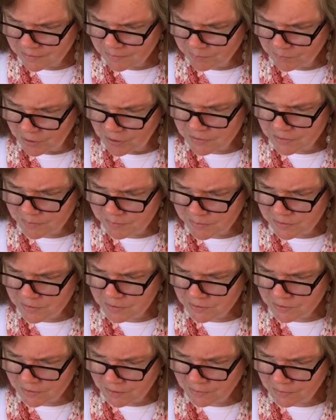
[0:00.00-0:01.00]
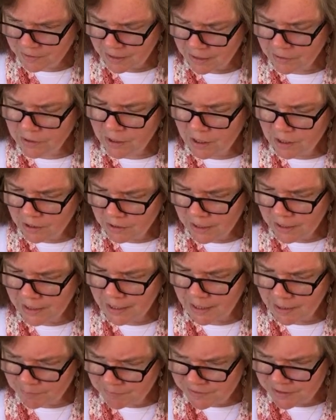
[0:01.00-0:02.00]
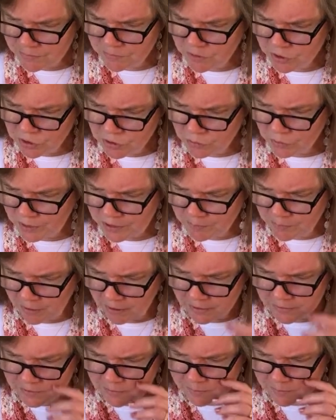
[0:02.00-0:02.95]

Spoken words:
oh, okay. I'm assuming you read Paul's